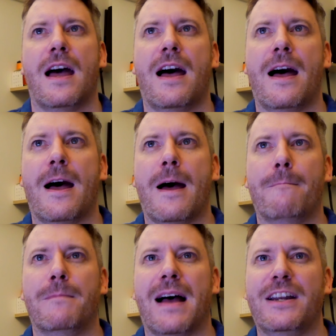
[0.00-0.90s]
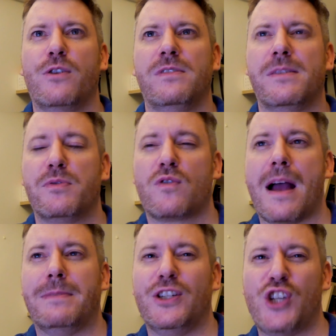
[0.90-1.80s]
Um, I don't
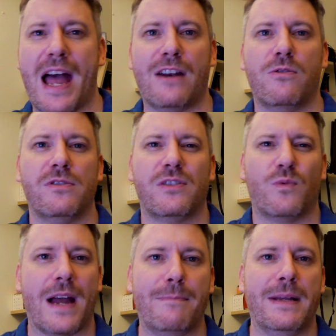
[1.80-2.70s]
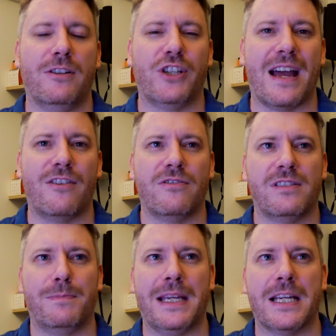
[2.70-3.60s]
subscribe to channels, red pill
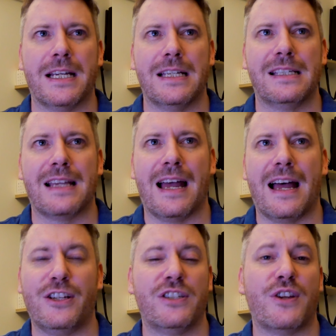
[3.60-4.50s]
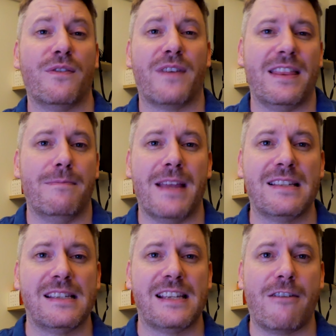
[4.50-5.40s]
channels, because I just don't find them
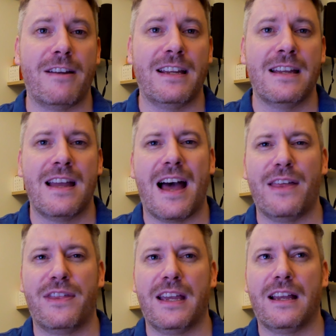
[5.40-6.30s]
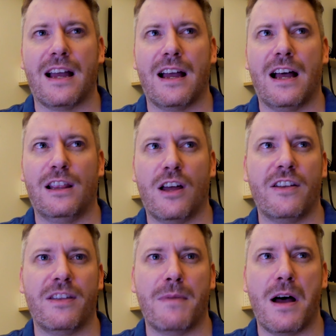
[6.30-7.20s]
necessary. I think a lot
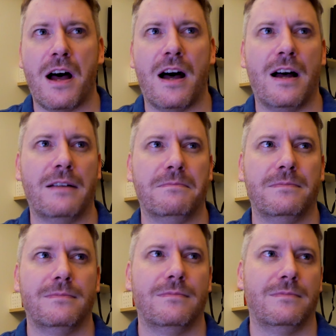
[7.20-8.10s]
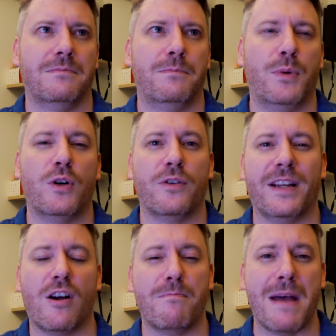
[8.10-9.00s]
of them are
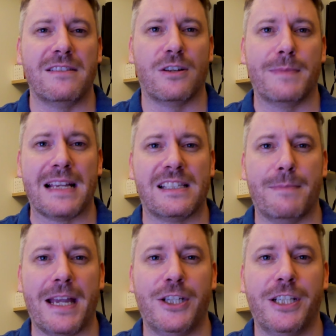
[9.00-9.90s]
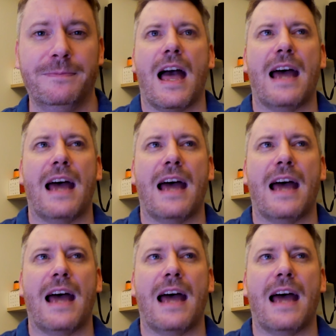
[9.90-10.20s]
bordering on mental masturbation.